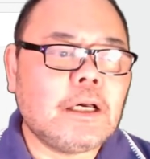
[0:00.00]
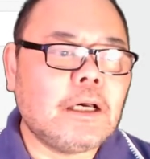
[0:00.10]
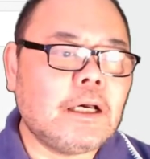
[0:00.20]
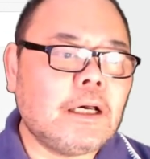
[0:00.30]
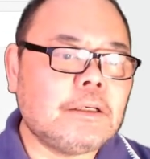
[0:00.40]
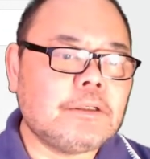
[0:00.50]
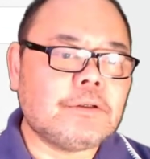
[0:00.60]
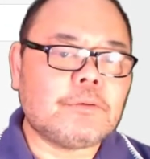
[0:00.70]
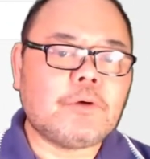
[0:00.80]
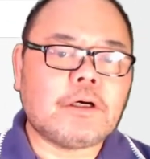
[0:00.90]
Uh,
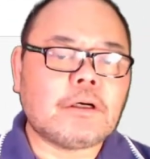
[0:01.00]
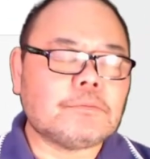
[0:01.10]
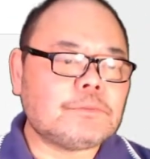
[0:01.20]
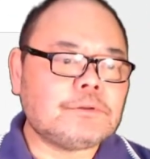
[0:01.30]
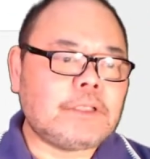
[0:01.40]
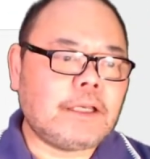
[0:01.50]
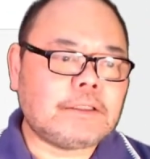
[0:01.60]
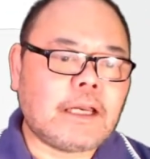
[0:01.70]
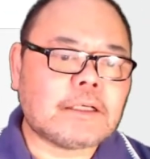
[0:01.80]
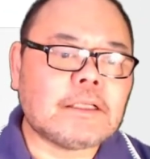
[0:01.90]
you're welcome to take
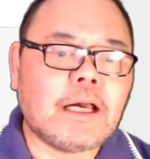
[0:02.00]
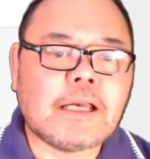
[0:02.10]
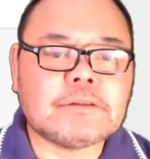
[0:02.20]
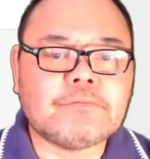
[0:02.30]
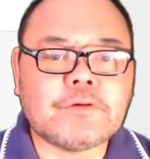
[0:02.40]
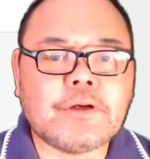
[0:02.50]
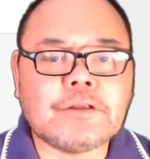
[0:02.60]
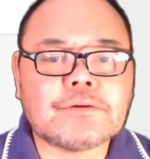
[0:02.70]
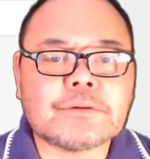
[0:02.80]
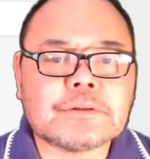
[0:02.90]
that class if you're
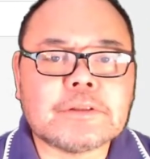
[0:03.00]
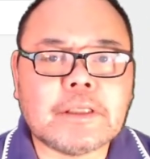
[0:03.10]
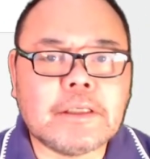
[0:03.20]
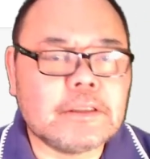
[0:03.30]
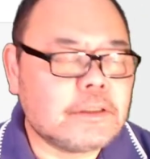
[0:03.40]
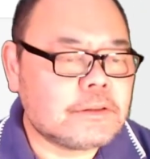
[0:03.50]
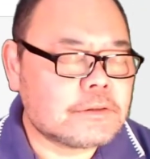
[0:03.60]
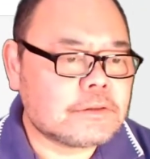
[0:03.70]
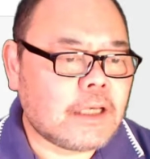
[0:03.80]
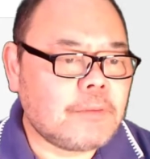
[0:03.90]
interested in
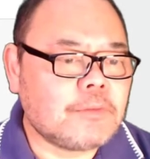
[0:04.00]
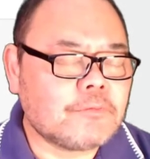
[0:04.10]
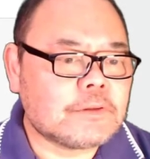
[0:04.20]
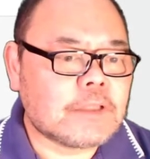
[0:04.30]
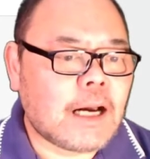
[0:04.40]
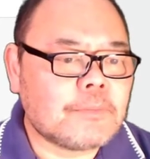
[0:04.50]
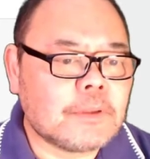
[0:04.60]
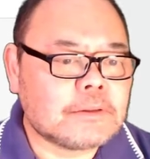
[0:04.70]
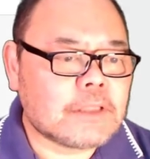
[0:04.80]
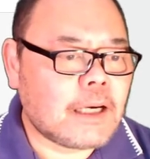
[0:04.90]
this type of top
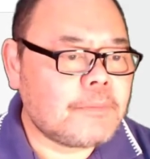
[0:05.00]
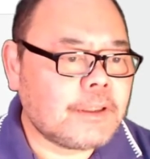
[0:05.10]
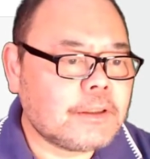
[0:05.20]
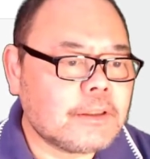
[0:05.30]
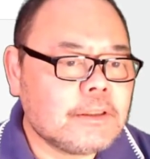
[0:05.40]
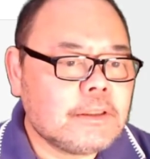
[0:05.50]
topic.